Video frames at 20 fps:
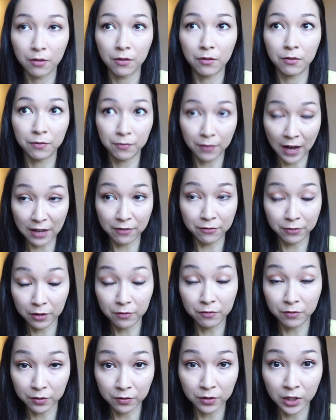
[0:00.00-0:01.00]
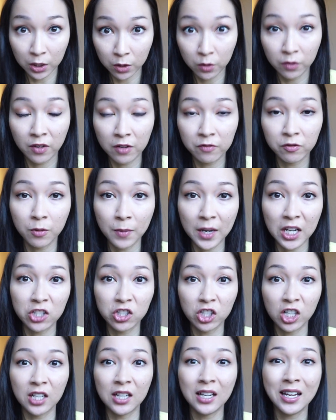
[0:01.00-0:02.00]
five foot view of
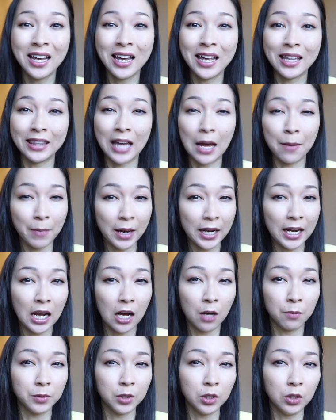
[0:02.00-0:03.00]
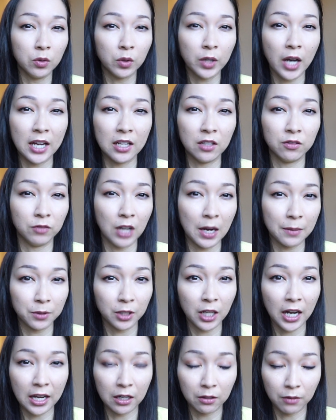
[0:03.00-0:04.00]
information, that might help you kind of wrap
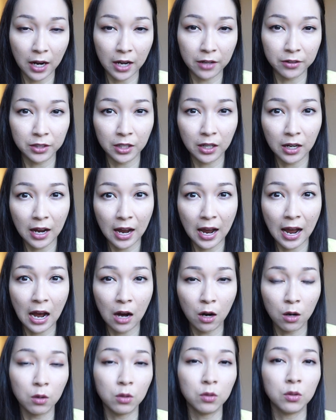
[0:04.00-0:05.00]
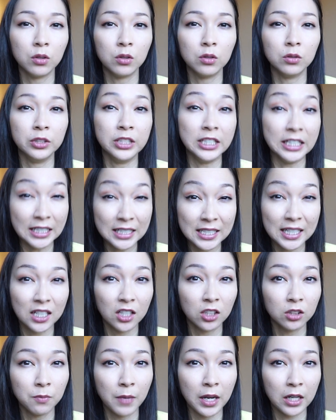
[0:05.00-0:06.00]
your head around how
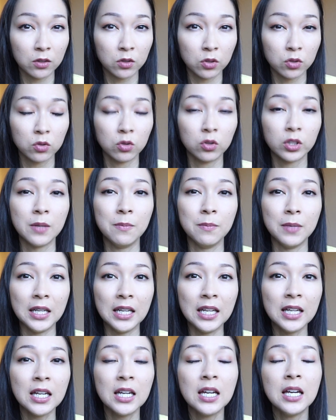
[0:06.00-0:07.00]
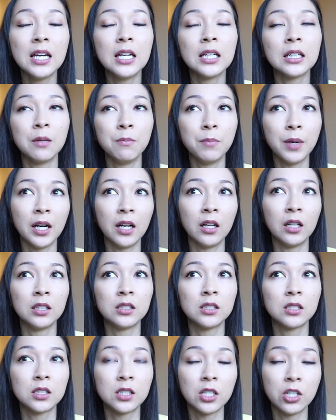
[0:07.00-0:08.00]
detailed medical school can be
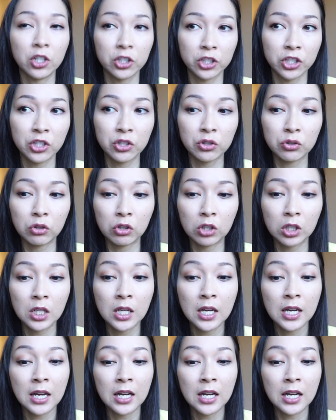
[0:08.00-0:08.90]
compared to nursing school.